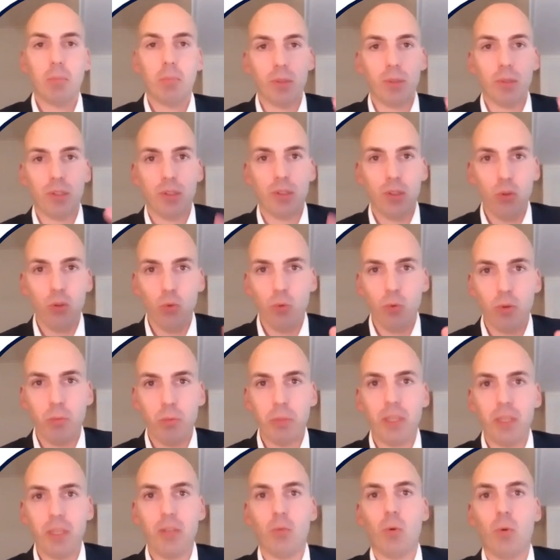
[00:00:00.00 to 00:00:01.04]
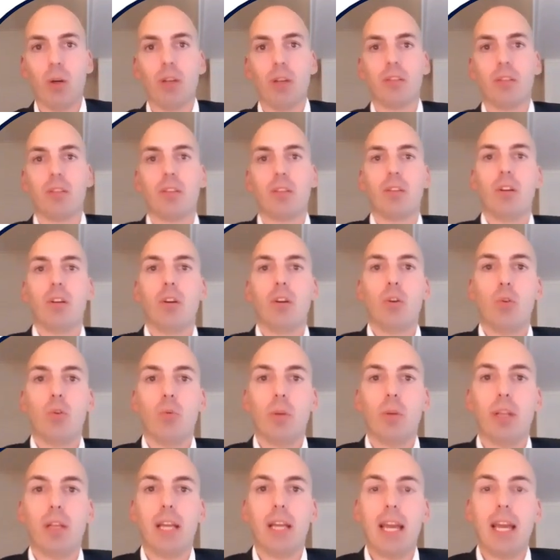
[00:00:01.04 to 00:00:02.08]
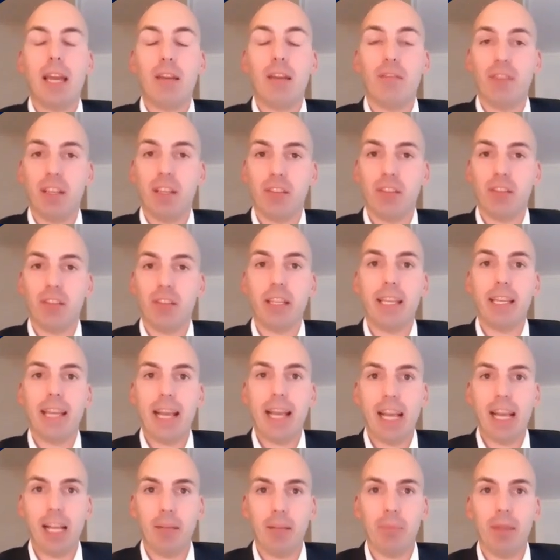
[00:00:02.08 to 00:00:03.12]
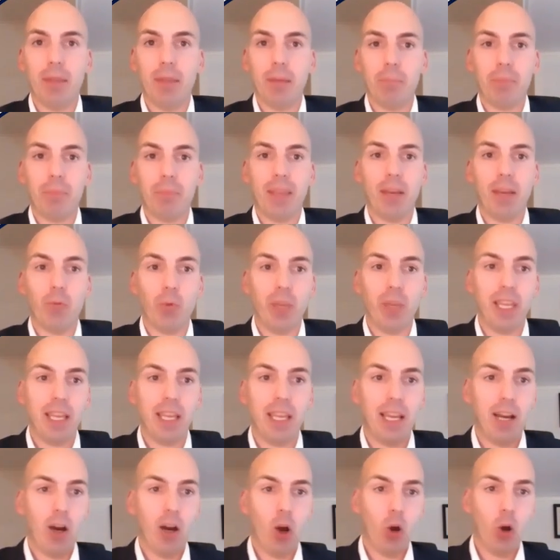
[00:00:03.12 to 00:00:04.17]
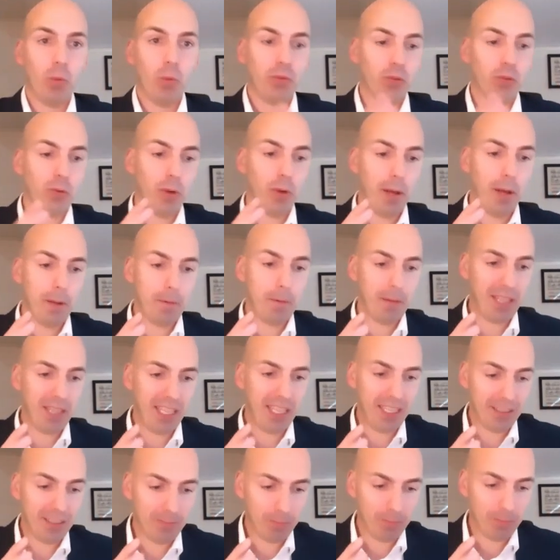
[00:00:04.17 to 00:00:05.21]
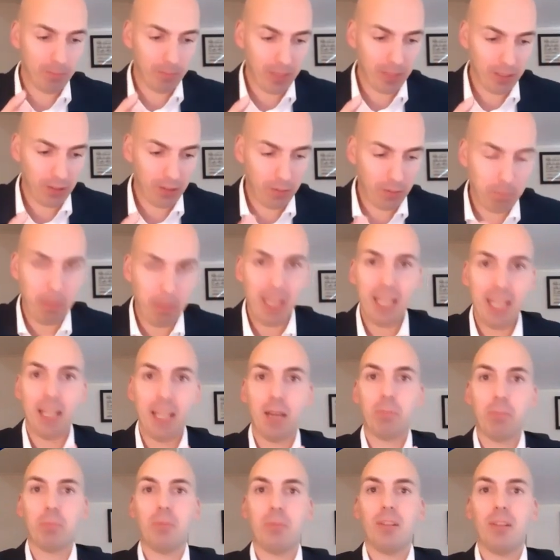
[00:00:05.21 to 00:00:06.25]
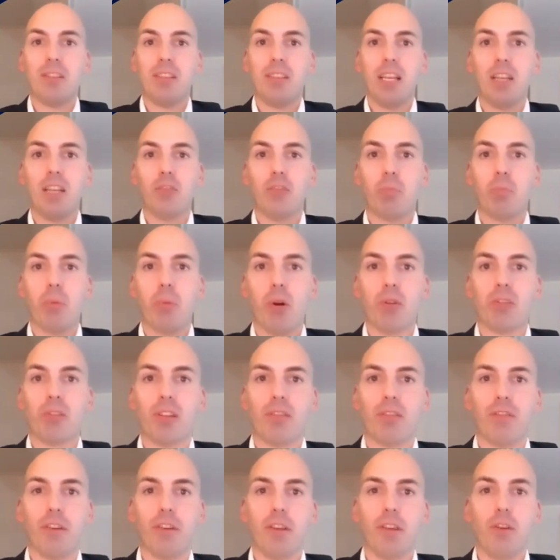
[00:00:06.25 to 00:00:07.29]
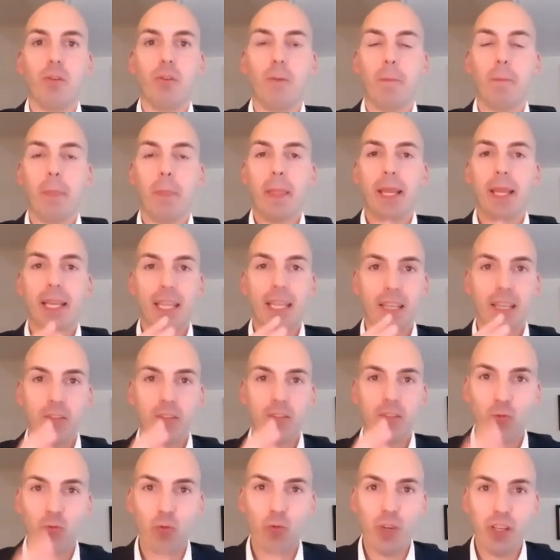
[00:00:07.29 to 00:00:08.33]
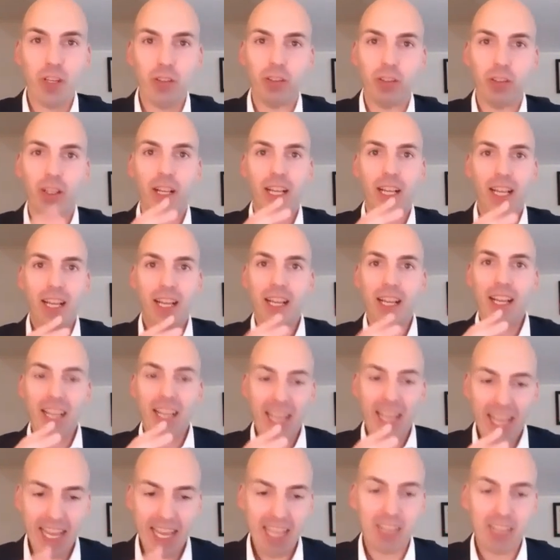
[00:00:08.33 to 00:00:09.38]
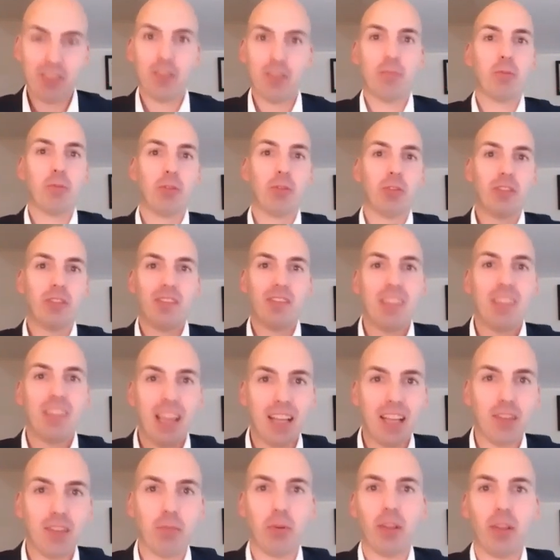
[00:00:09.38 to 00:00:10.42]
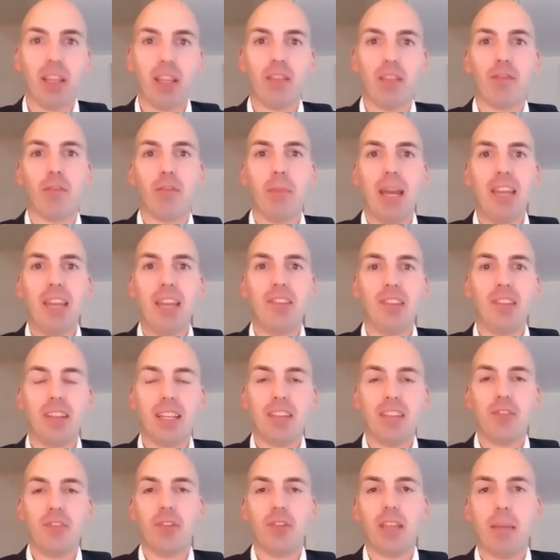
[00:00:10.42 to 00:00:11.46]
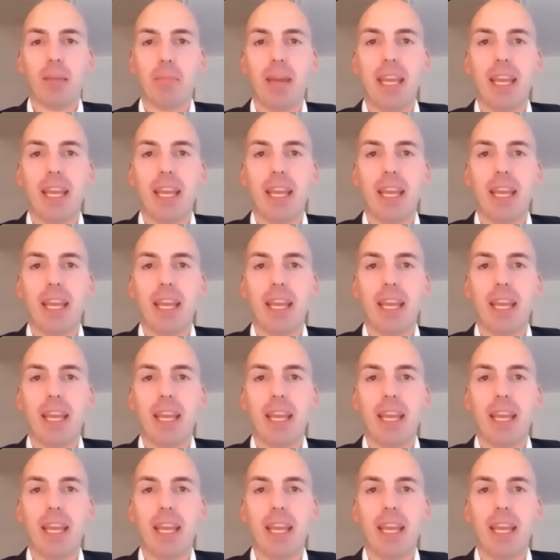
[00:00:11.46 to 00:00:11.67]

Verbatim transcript: but you will be the ones who will eventually help them. And we hope to speed up the sales process for you, get you real, actionable, tangible information that you can